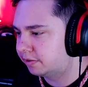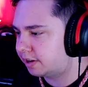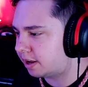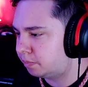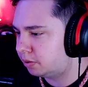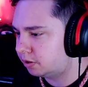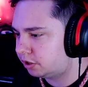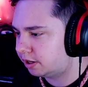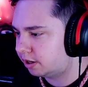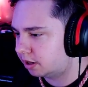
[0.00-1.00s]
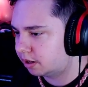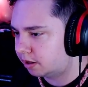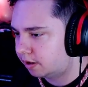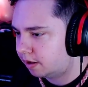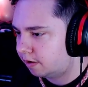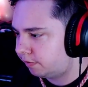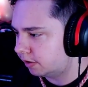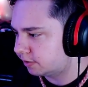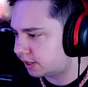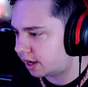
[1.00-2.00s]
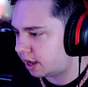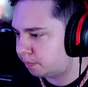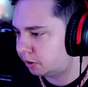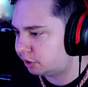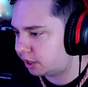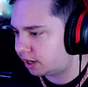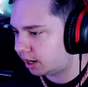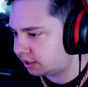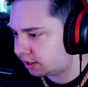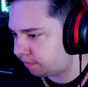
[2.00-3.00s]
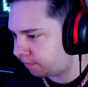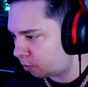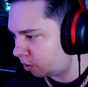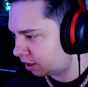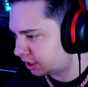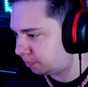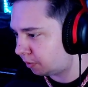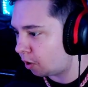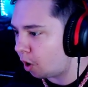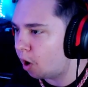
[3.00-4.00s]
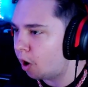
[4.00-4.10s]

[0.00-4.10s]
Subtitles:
like I'm pushing. Feels like I'm pushing 97.4 to explore.